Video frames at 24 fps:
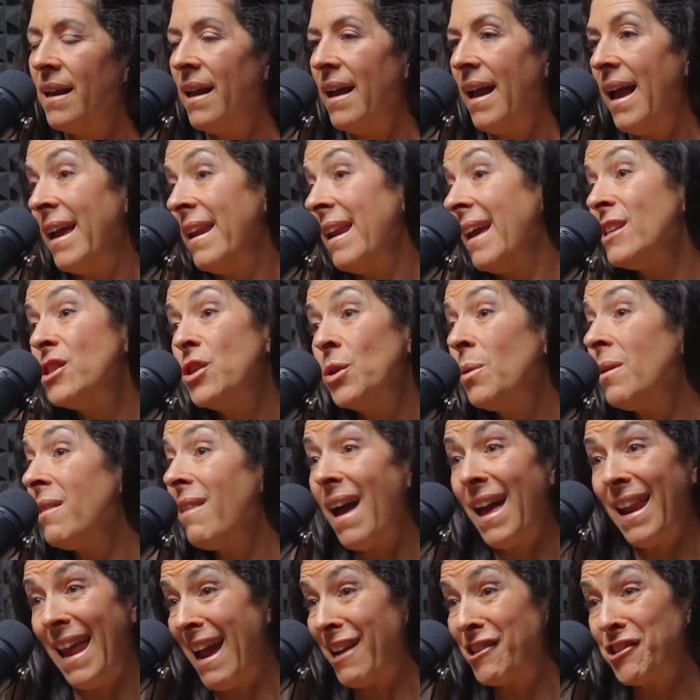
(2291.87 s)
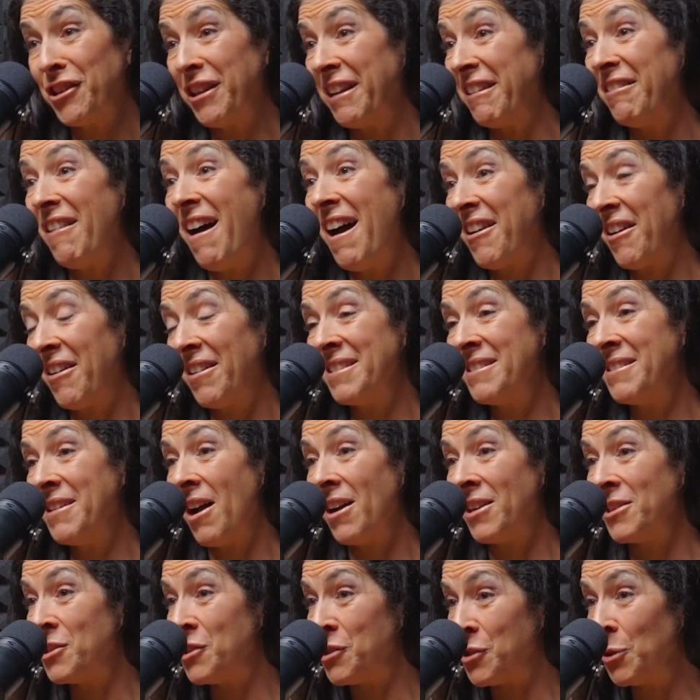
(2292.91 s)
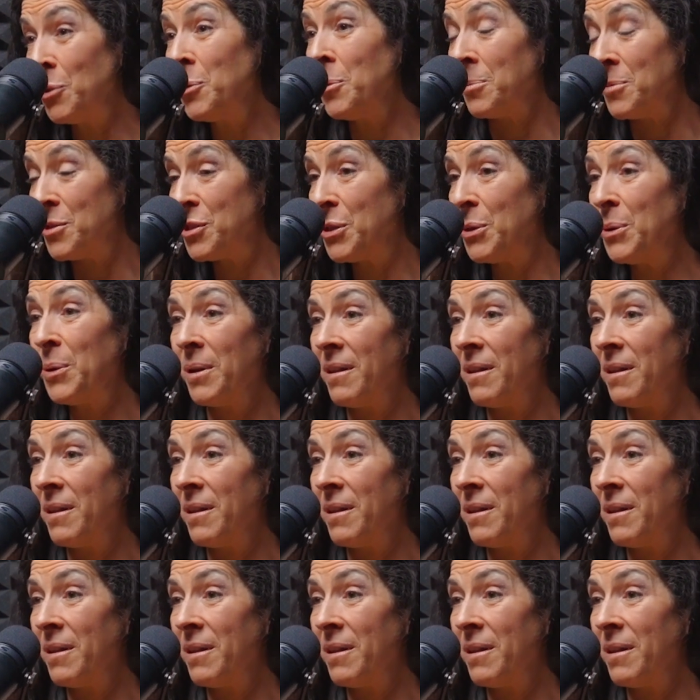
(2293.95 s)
And I do a lot on Zoom too.